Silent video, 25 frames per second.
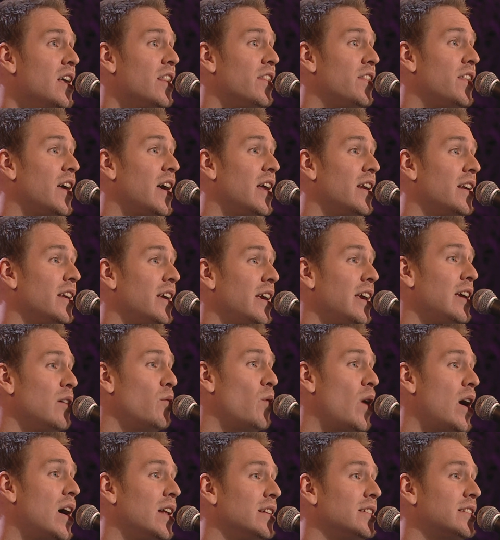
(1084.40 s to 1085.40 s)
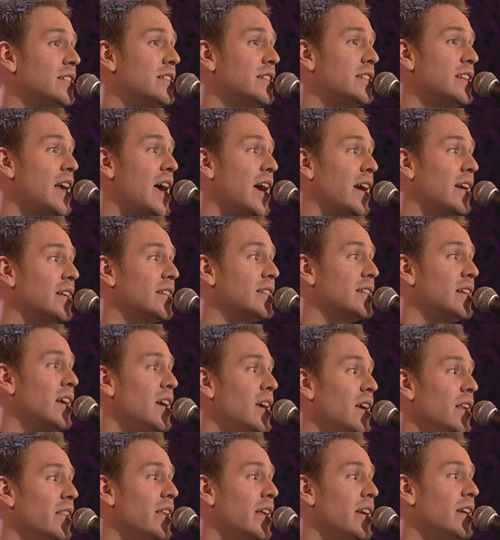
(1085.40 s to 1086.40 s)
Then he wants sex
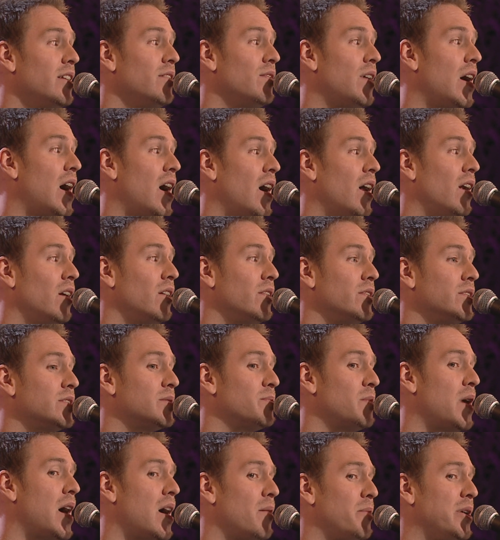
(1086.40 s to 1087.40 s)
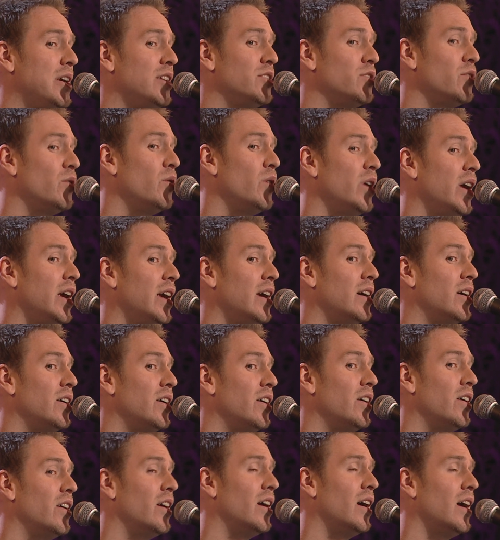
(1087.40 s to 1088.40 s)
that involves mommy's
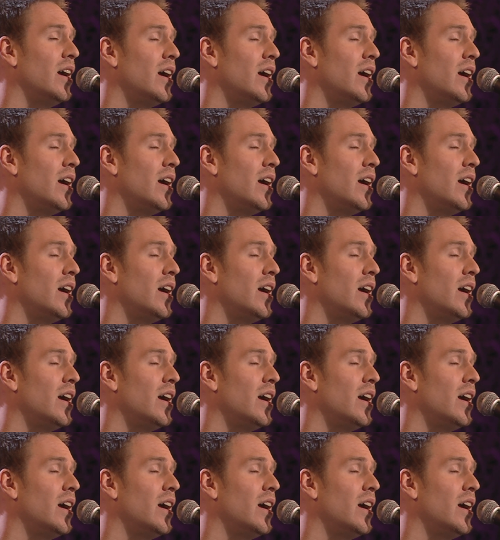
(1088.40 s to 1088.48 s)
rear.